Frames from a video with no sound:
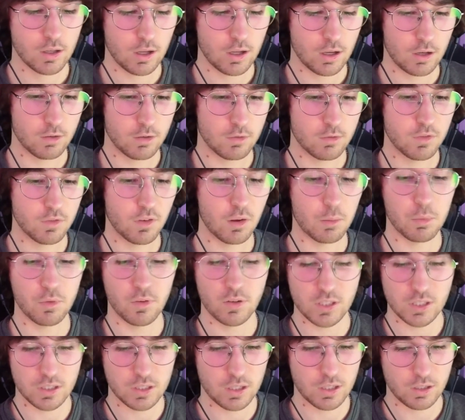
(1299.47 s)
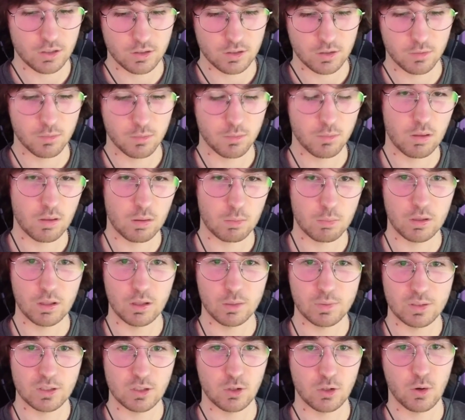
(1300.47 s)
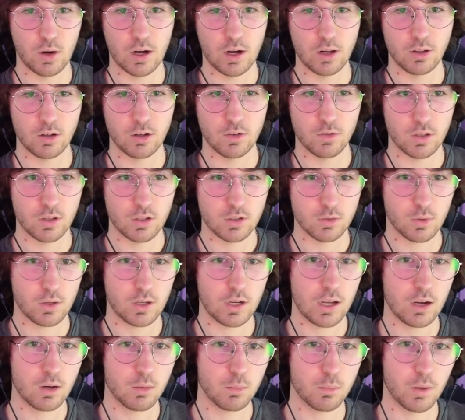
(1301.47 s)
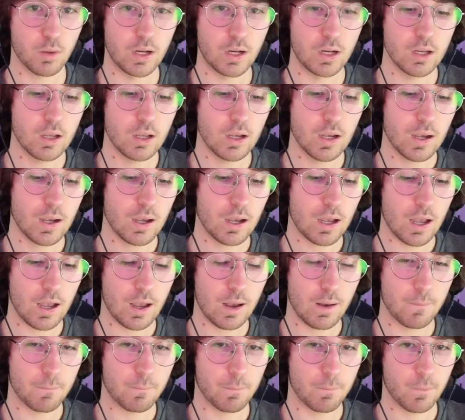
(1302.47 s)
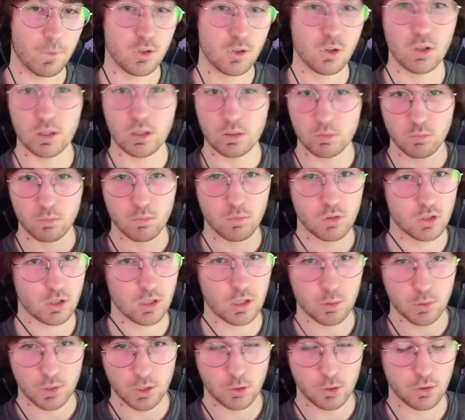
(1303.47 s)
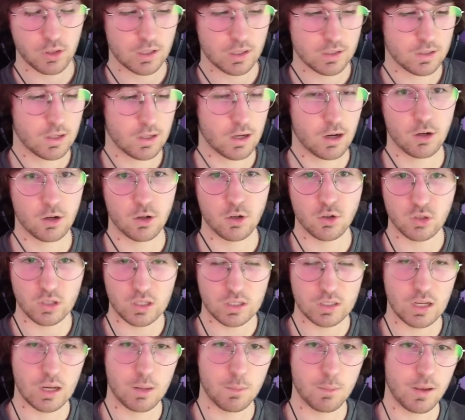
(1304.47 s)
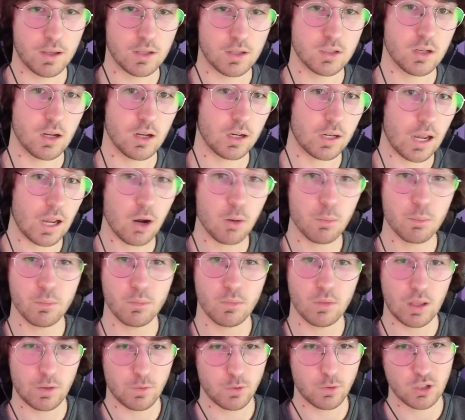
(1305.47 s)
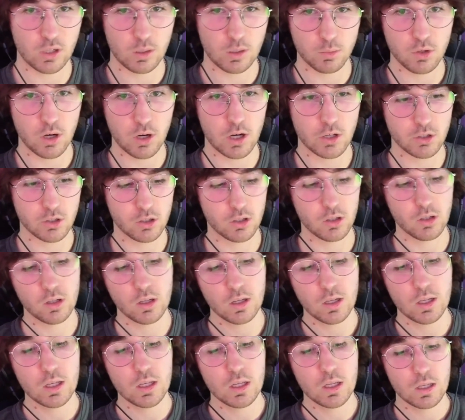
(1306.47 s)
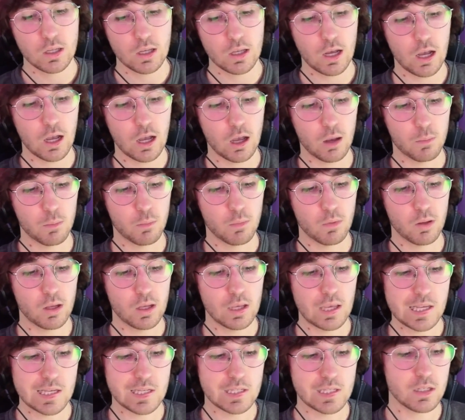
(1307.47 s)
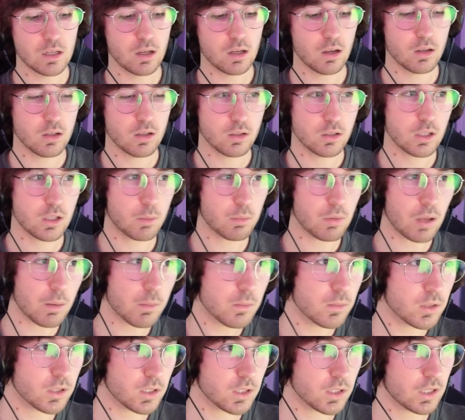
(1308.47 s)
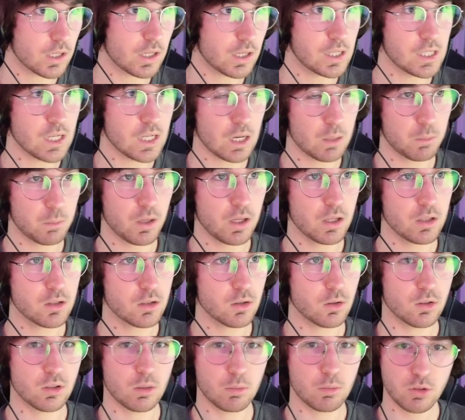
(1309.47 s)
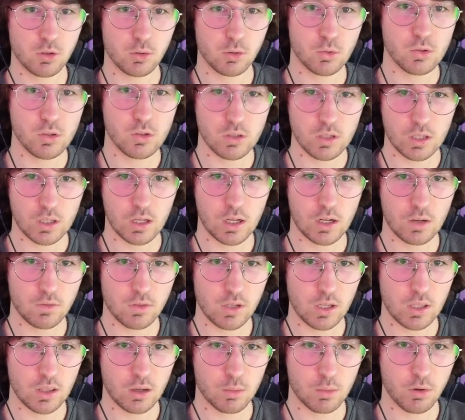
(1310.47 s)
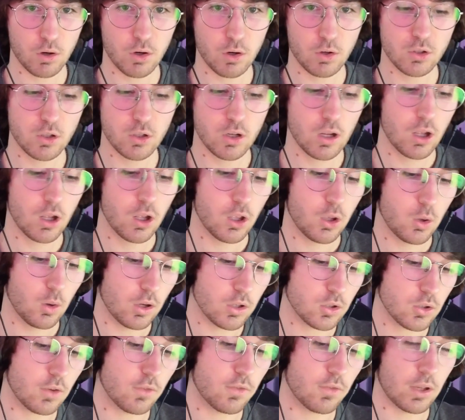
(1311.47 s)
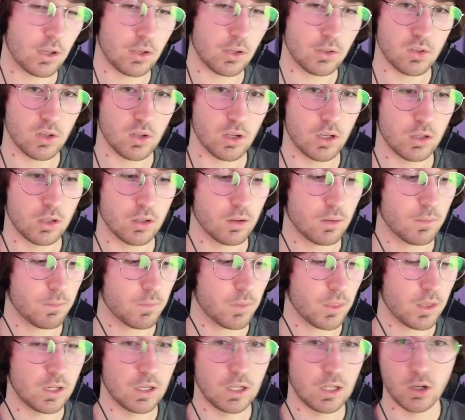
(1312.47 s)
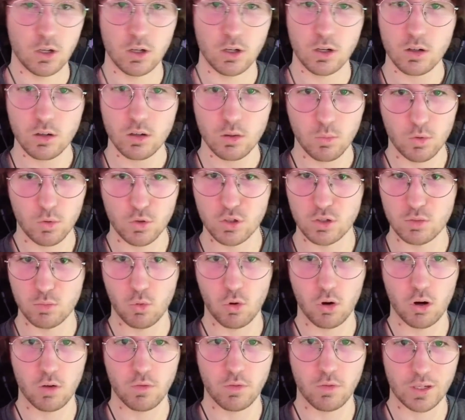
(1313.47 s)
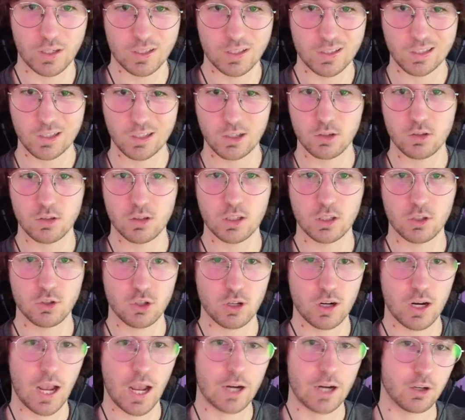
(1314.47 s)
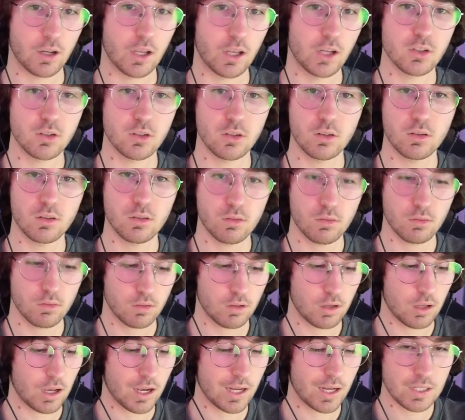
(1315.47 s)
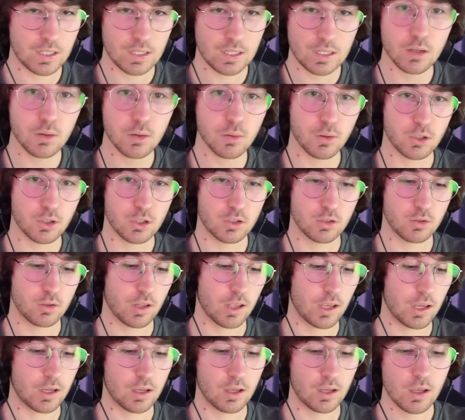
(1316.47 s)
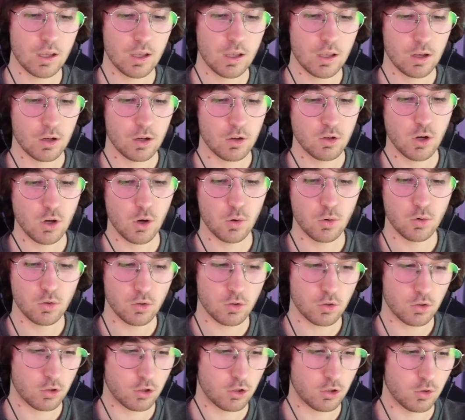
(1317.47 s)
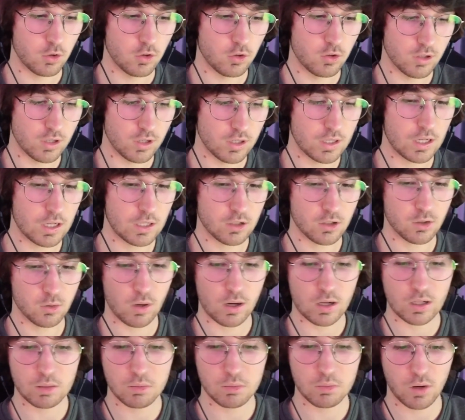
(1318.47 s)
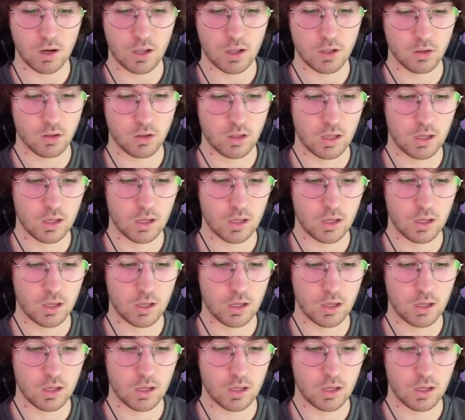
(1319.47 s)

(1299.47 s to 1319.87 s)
developer-facing things, and maybe a little bit too granular for this rundown. But so like, there's a lot of really cool things in there. Usually intent-based. Account level chain abstraction is sometimes intent-based. There are some solutions that kind of take that approach. We also have things like Near, which is more of like a signature aggregation idea, which is they don't use intents directly, but rather they